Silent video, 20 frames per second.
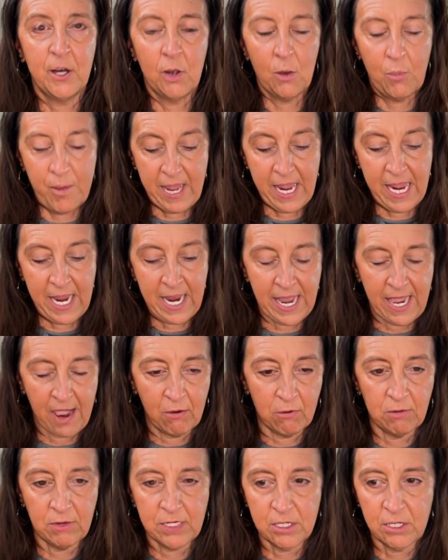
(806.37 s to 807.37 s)
paying
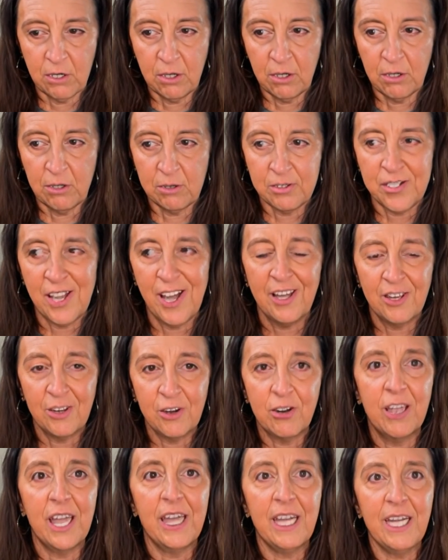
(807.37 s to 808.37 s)
out returns, you're
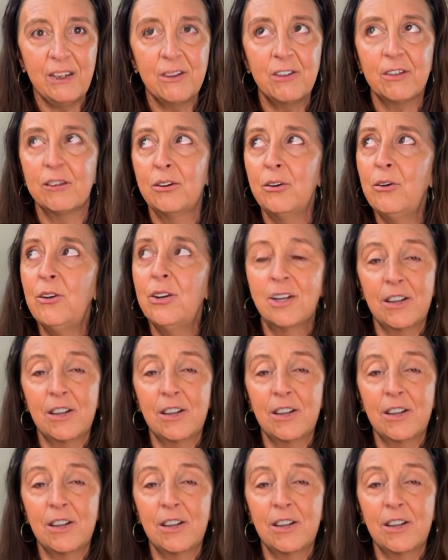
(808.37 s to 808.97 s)
getting diluted